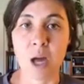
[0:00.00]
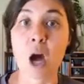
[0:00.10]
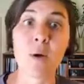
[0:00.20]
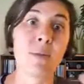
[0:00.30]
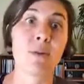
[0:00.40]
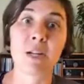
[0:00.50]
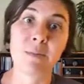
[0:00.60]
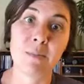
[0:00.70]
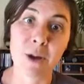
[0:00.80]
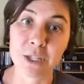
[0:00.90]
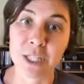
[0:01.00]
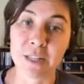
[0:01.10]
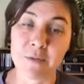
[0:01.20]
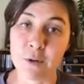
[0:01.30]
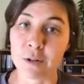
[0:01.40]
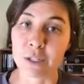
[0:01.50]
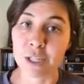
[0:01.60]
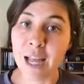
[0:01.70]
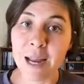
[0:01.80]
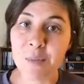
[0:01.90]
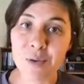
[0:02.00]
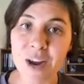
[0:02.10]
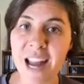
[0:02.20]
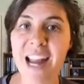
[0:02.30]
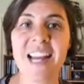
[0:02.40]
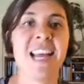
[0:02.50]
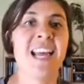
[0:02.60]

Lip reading: and we're going to be marching in the 4th of July parade.